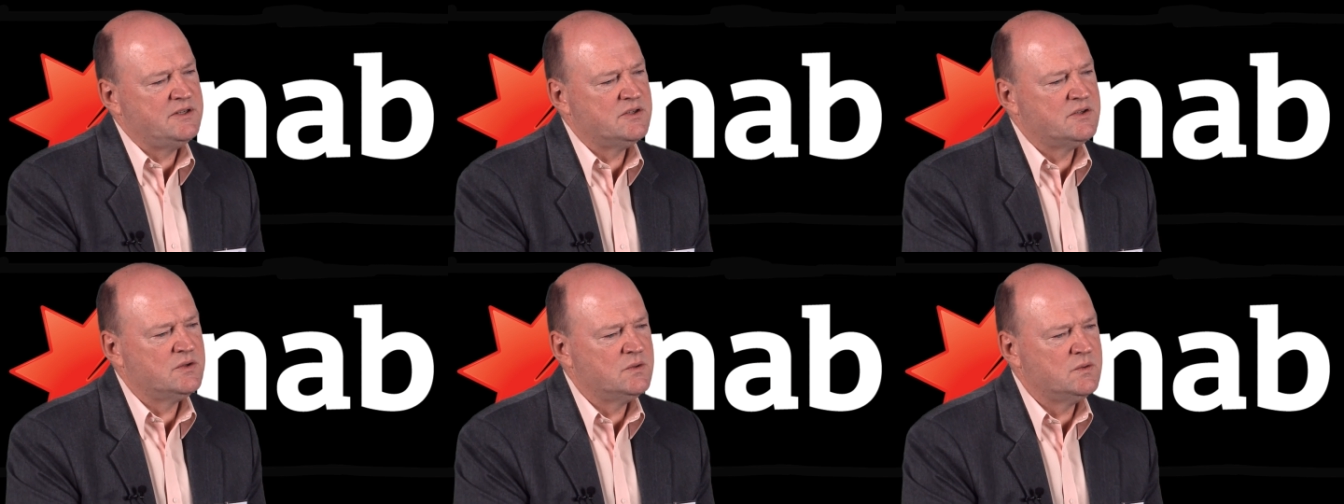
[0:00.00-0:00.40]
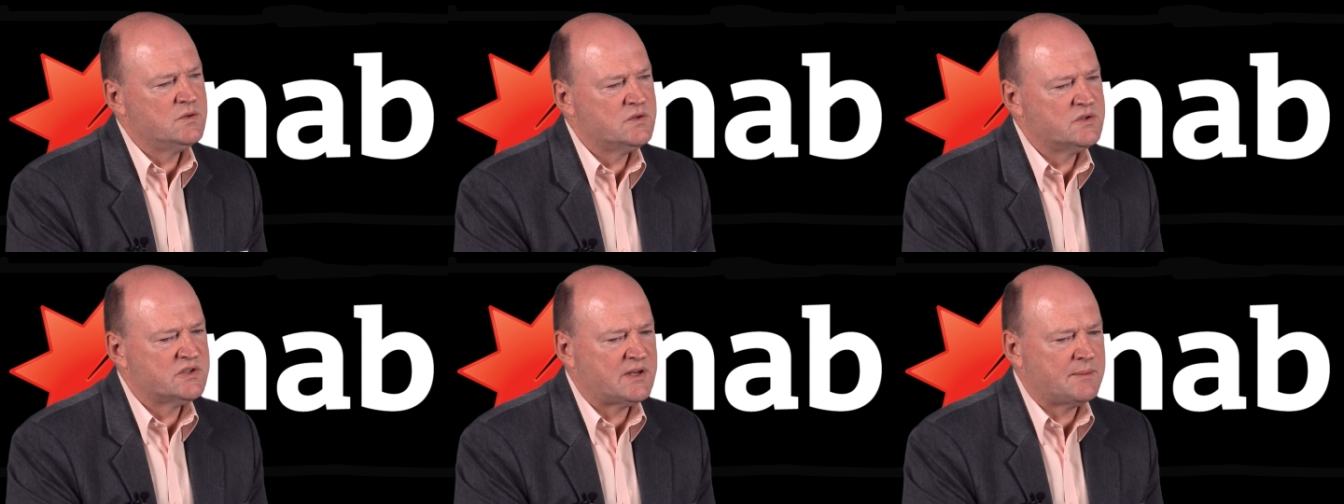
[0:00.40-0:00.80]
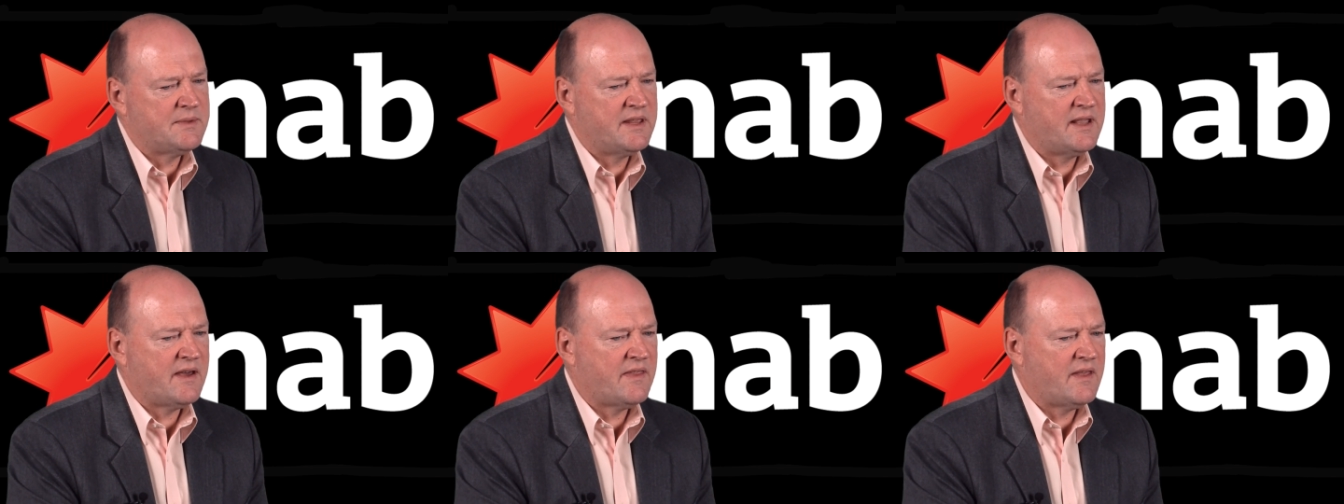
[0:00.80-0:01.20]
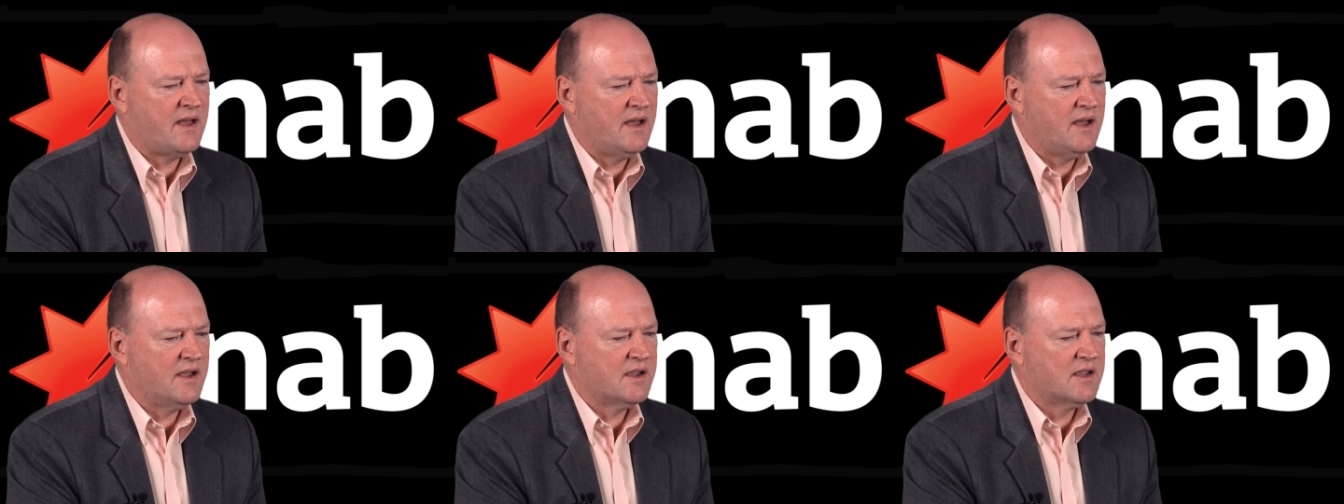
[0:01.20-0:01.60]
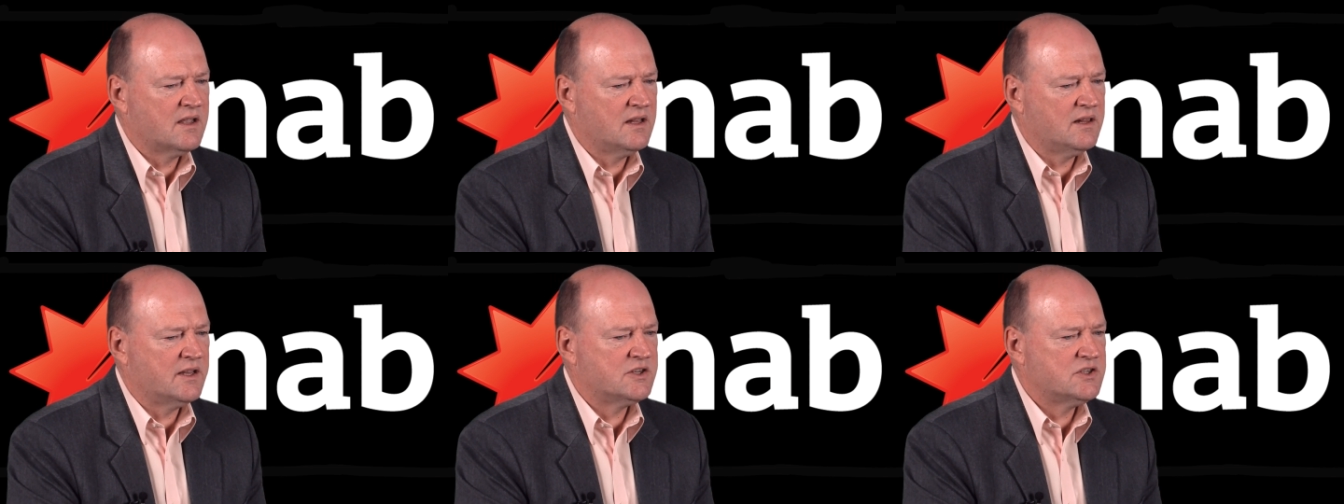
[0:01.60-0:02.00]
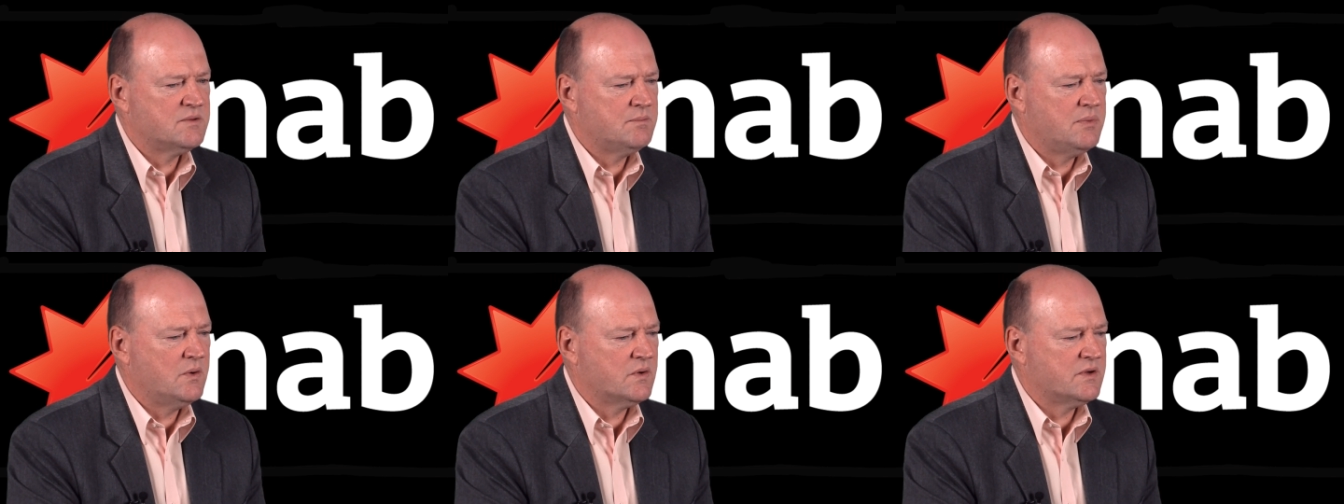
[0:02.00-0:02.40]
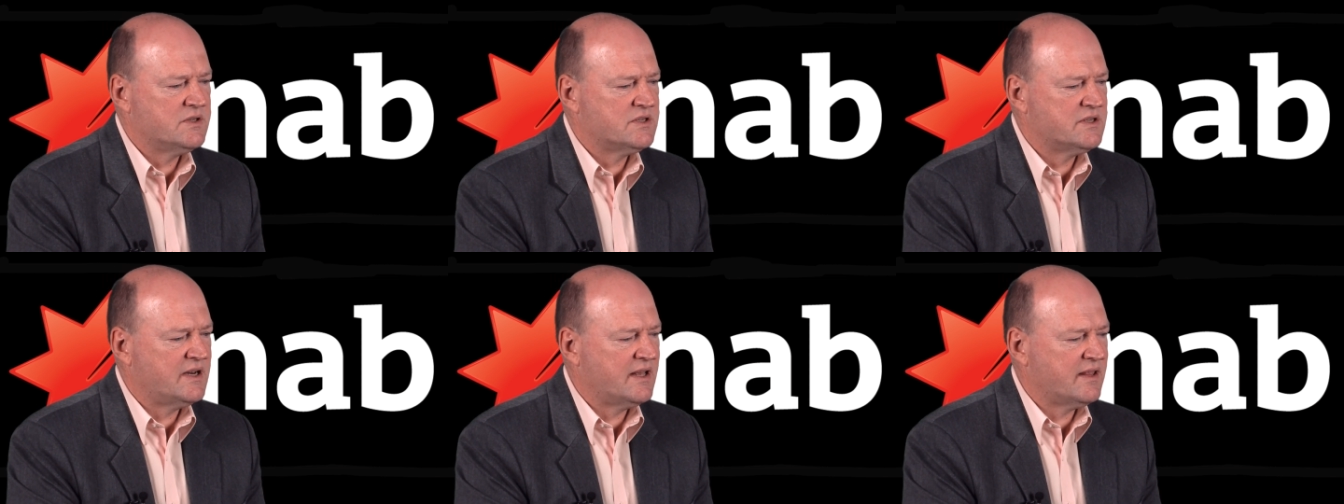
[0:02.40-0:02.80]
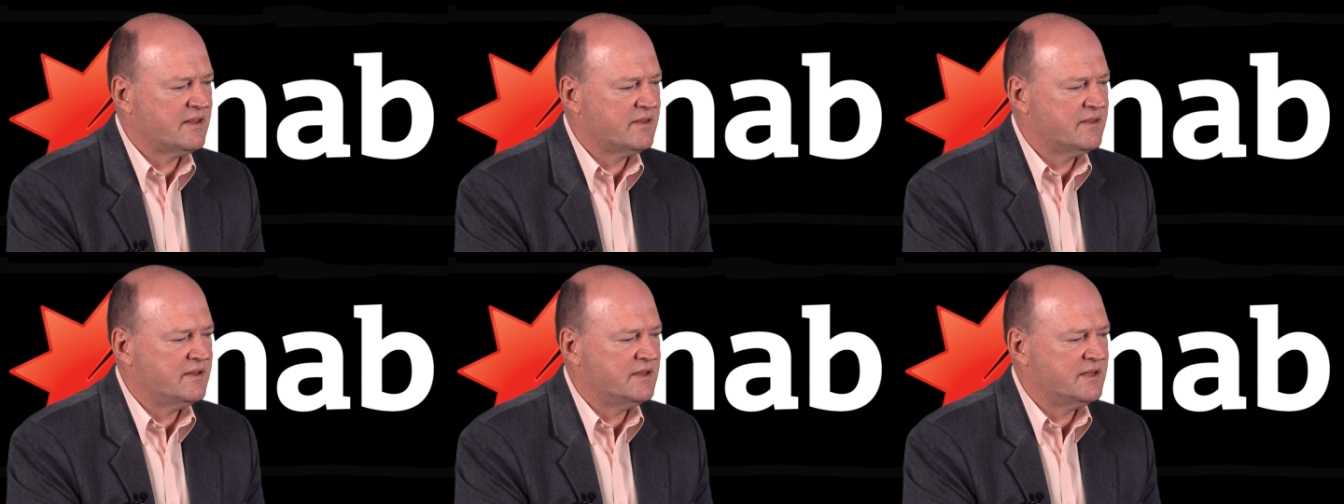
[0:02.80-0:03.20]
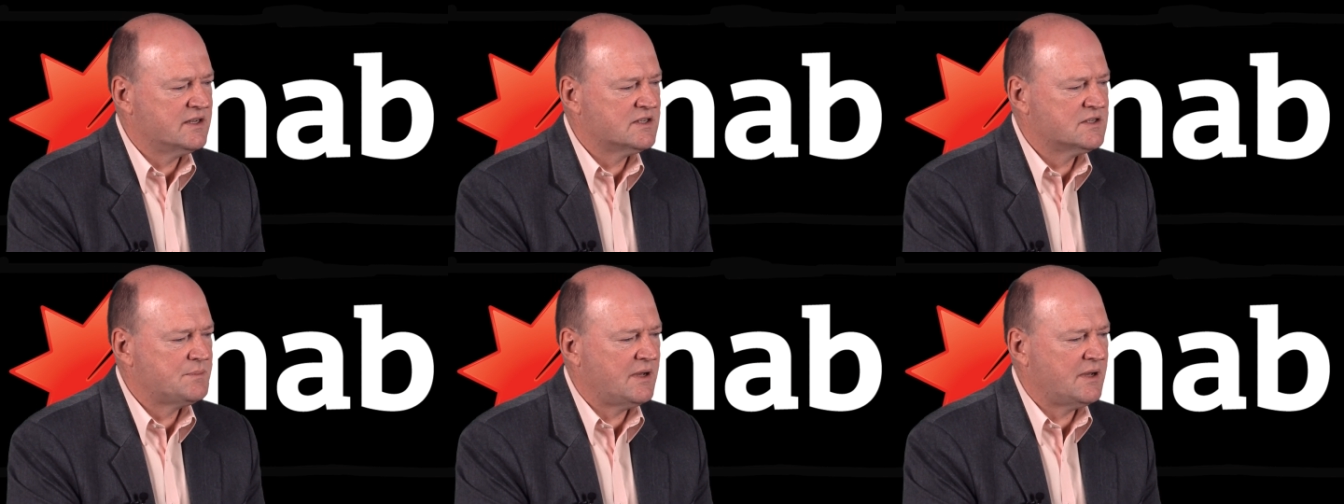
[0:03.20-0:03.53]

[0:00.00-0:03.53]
into some of the other collection points and other things.